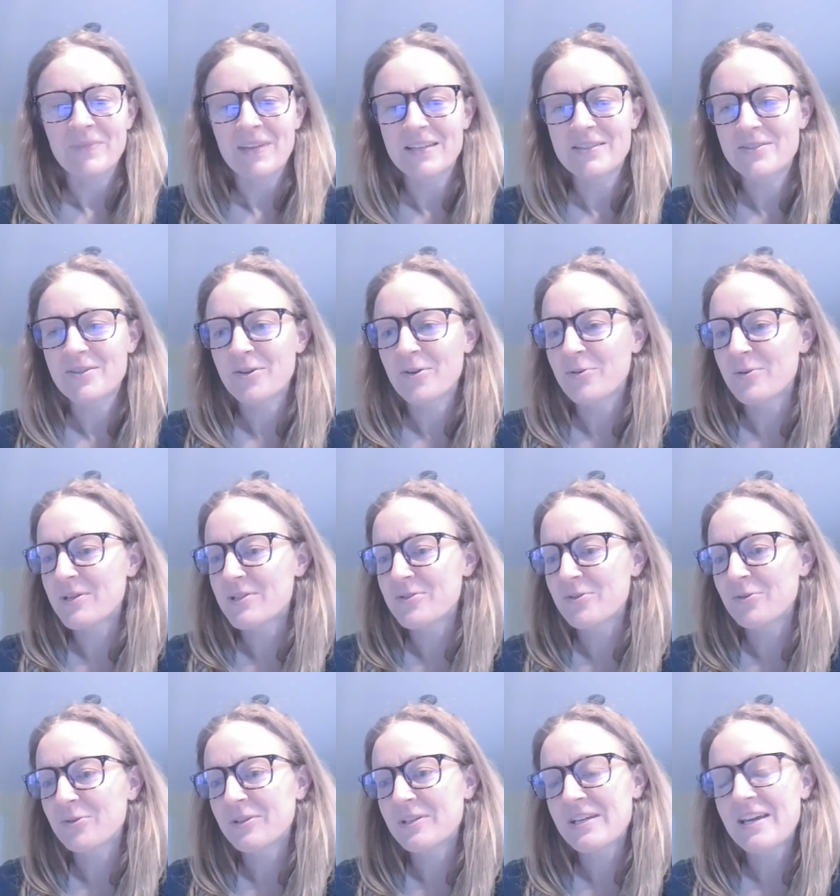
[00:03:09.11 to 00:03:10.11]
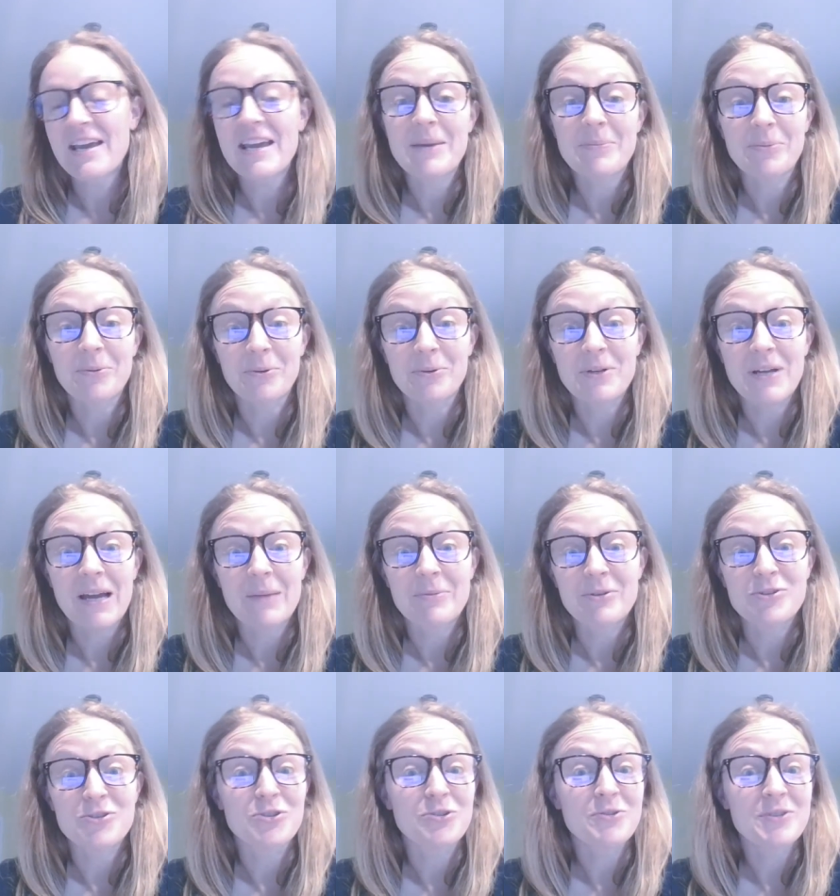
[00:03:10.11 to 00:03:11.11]
And so it's only April now,
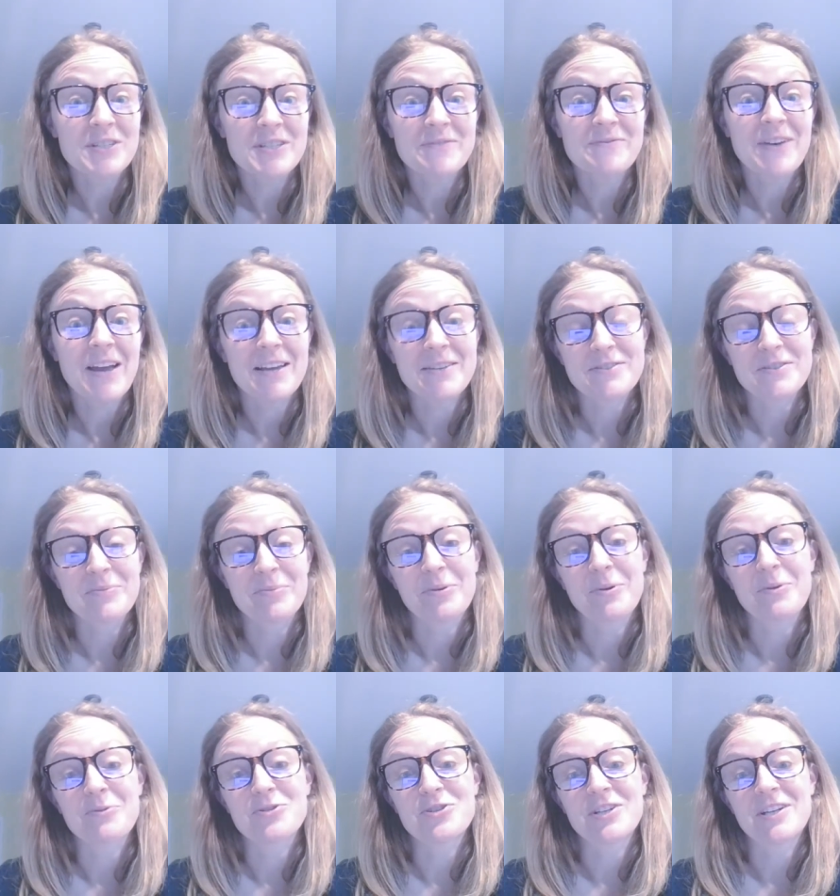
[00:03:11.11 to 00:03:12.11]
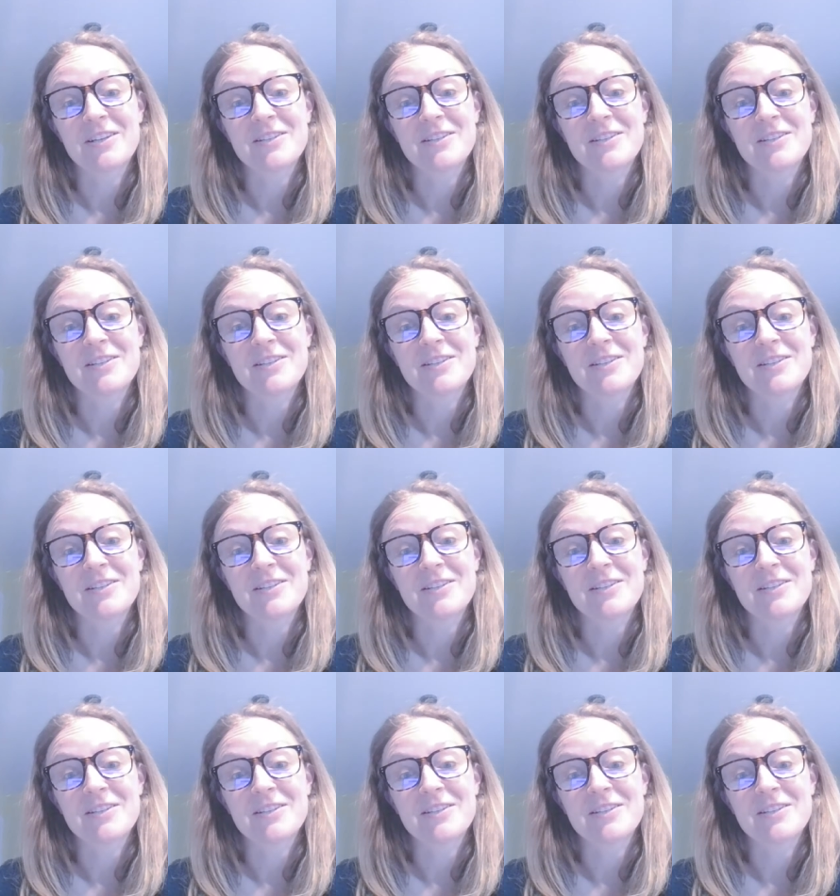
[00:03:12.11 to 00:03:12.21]
but June is fast approaching.